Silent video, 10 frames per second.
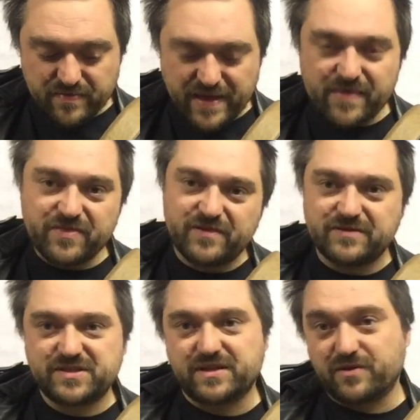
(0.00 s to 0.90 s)
Then
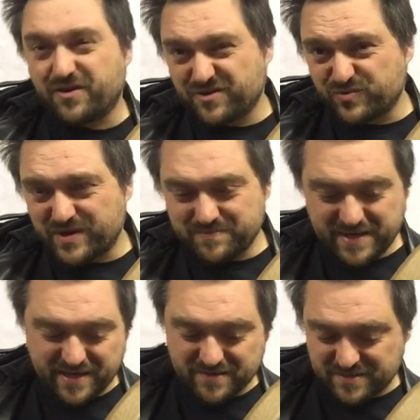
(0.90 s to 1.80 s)
there's an odd one
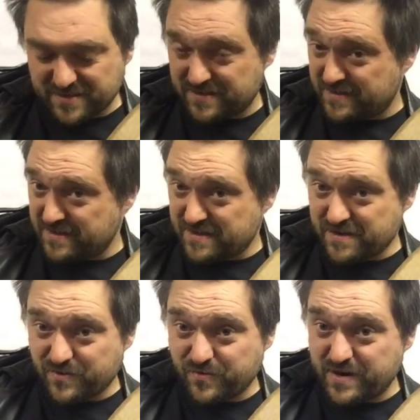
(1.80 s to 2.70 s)
because
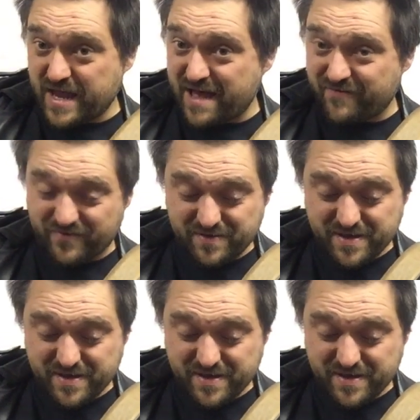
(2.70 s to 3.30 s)
we have